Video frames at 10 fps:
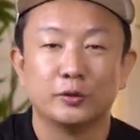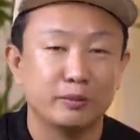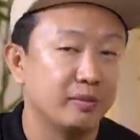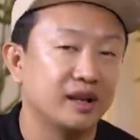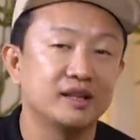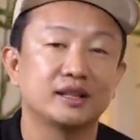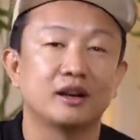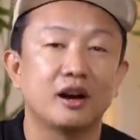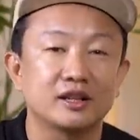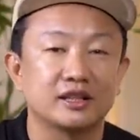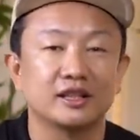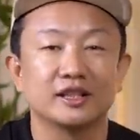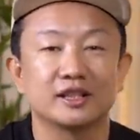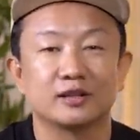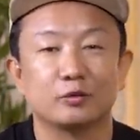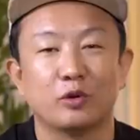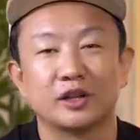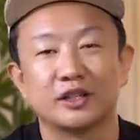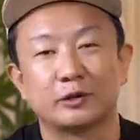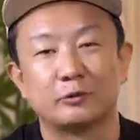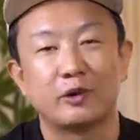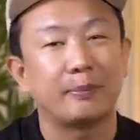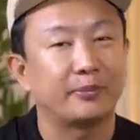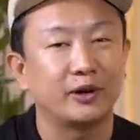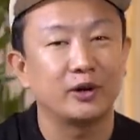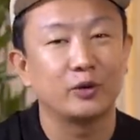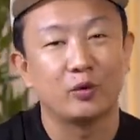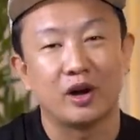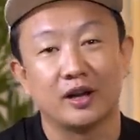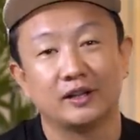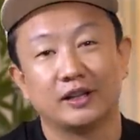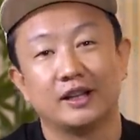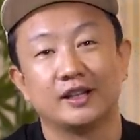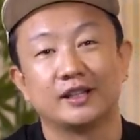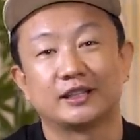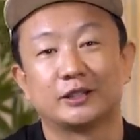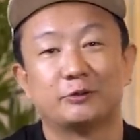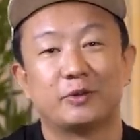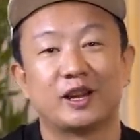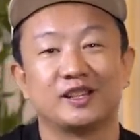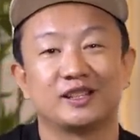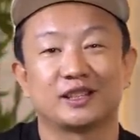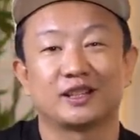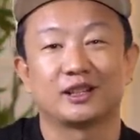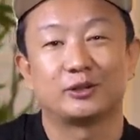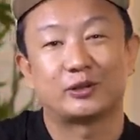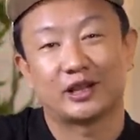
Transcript: two amazing artists. One is a rapper, one is an amazing